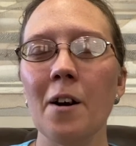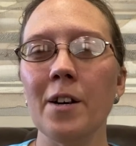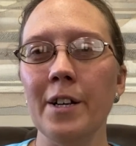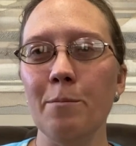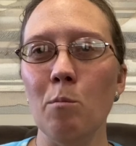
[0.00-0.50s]

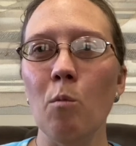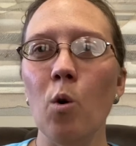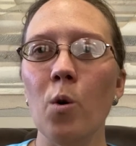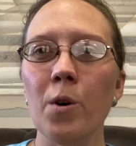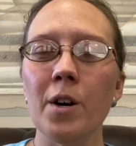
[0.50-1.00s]
and
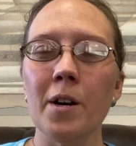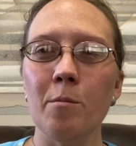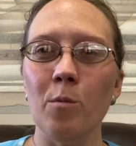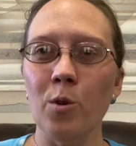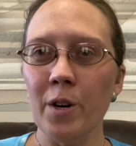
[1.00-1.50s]
more
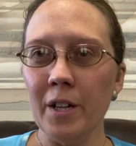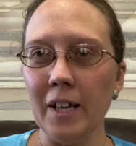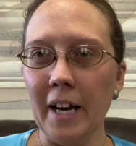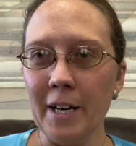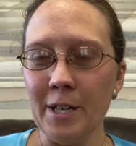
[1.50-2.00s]

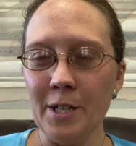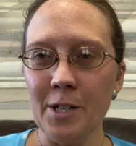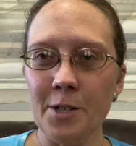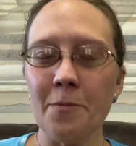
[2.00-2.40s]
enlightened.